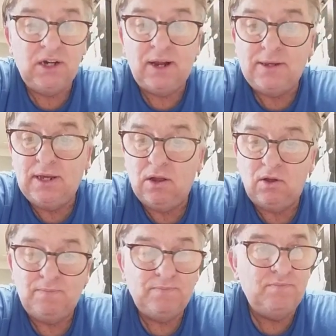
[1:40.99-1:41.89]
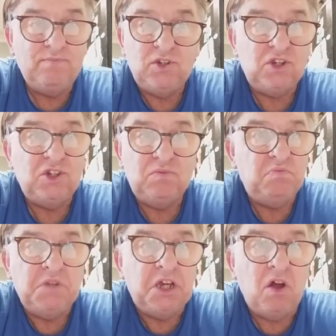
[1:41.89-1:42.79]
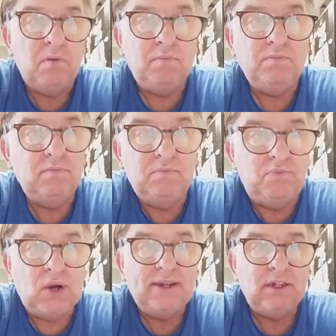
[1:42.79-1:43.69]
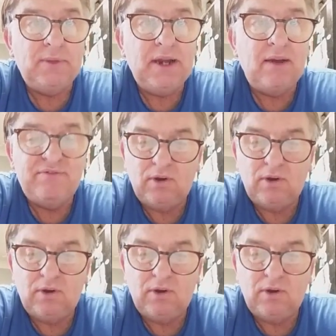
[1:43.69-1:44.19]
You know, you can't praise them enough.